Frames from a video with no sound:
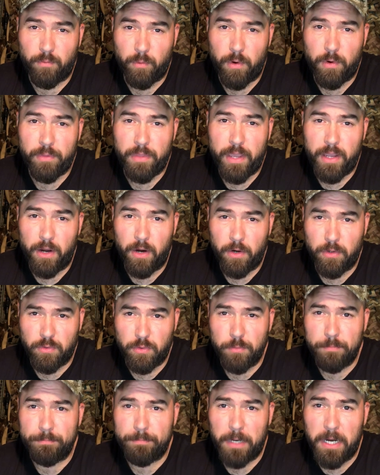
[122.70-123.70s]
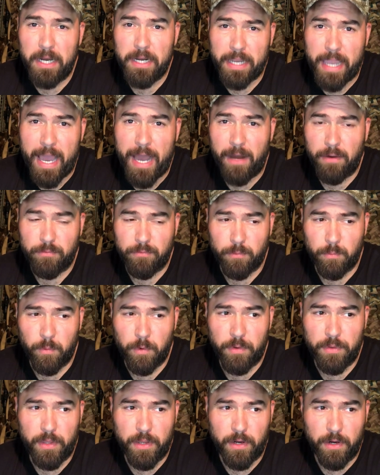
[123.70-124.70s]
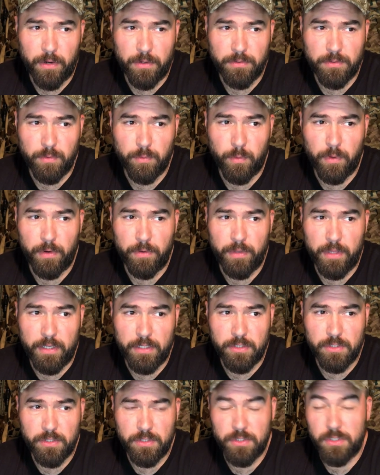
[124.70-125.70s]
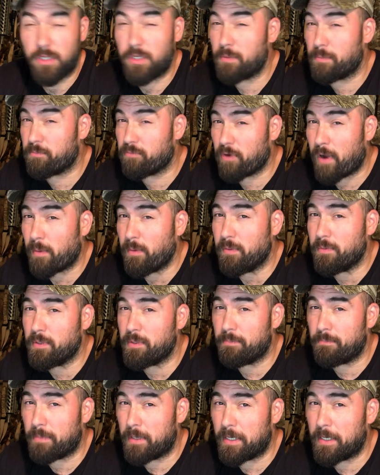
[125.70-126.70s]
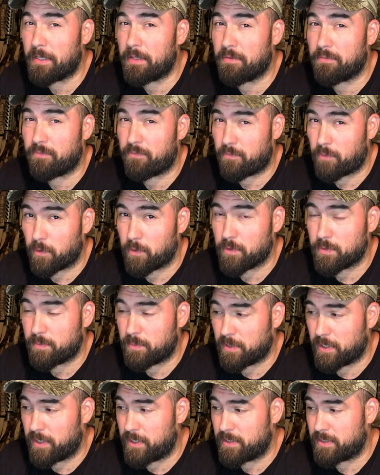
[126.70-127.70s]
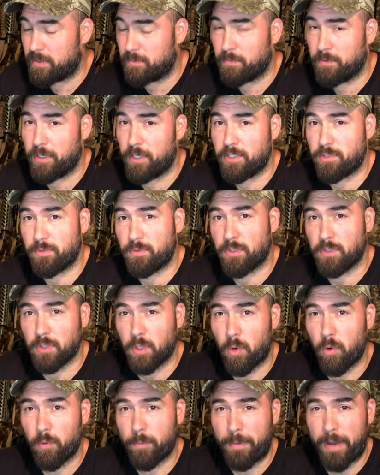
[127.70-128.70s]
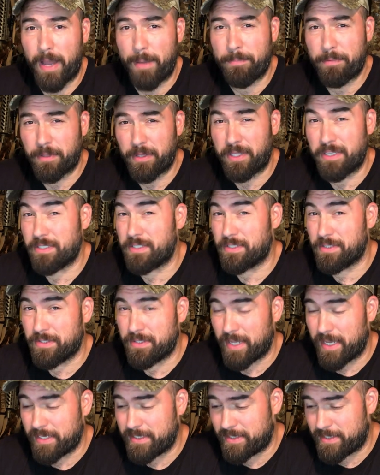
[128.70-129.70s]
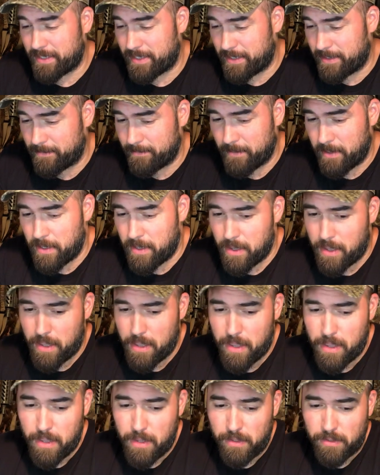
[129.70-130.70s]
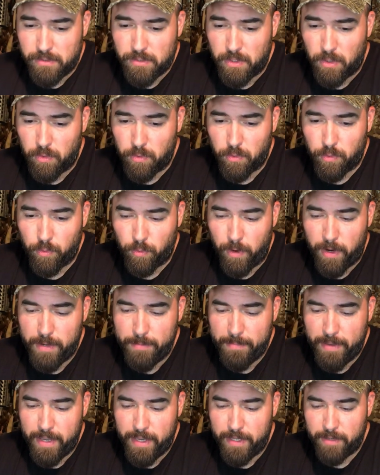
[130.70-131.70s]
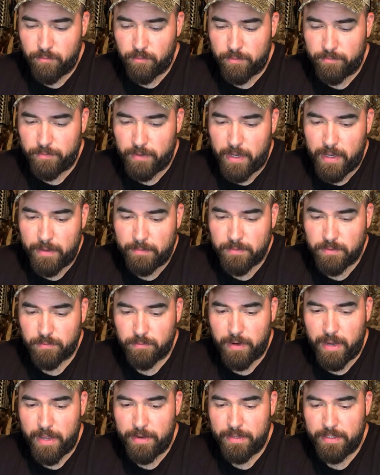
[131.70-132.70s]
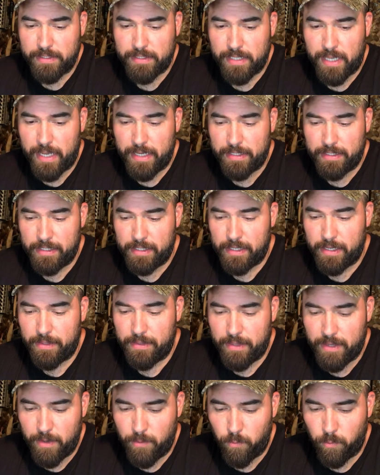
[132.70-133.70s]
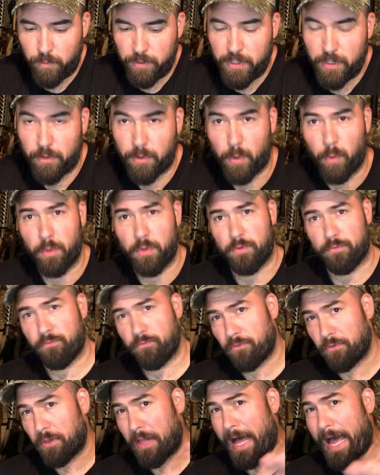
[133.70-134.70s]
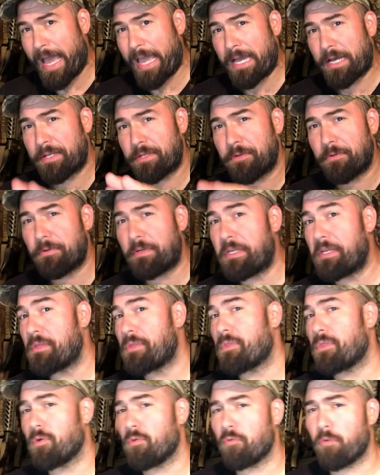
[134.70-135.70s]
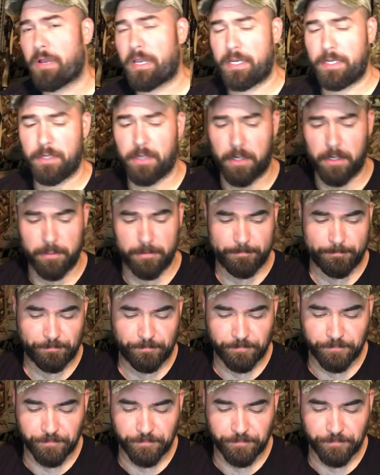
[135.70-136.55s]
of where they are, to bug out from where they are to where they should have probably been in the first place, a place with a lower population density. So Gray Man revolves around this idea that we are going to fly underneath the radar.